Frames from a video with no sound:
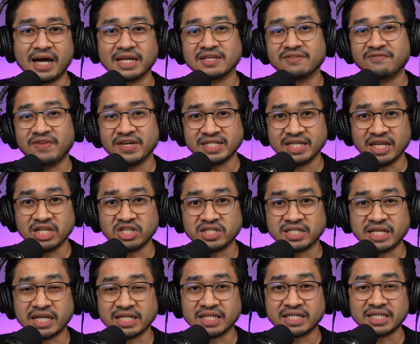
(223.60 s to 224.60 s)
Other
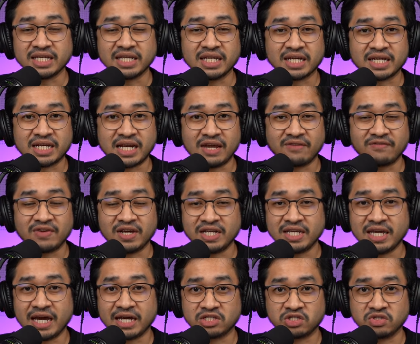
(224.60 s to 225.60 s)
vaccination centres in the Klang
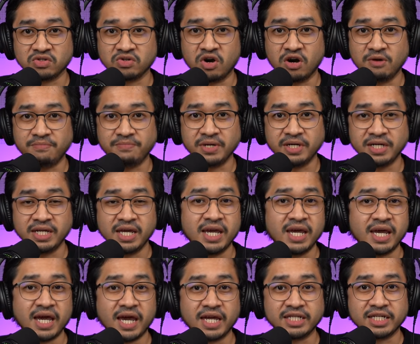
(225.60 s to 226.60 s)
Valley are still open
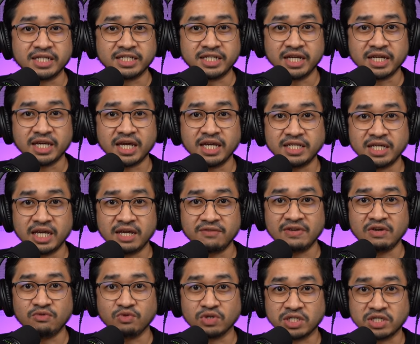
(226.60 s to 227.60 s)
and the
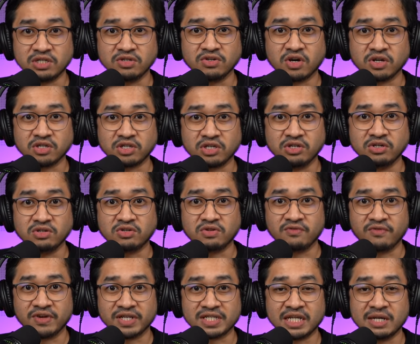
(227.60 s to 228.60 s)
JKJAV will still continue
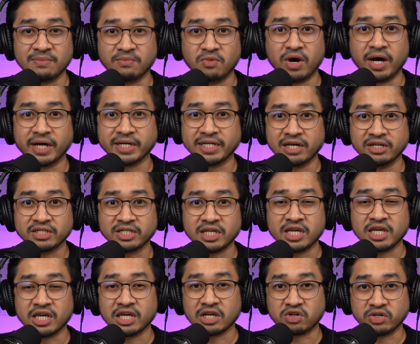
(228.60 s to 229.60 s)
to vaccinate more adults
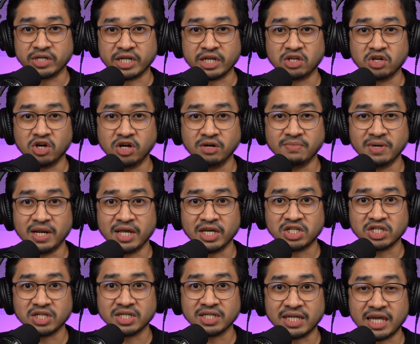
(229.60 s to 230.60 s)
including
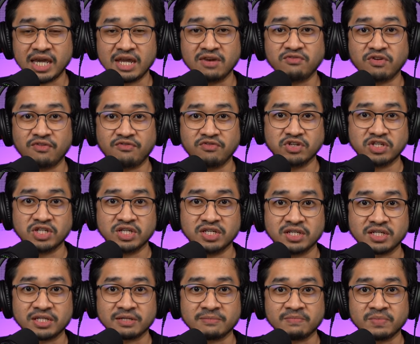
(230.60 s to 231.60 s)
non-Malaysians and
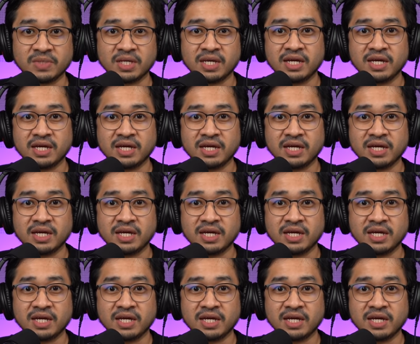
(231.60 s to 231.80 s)
refugees.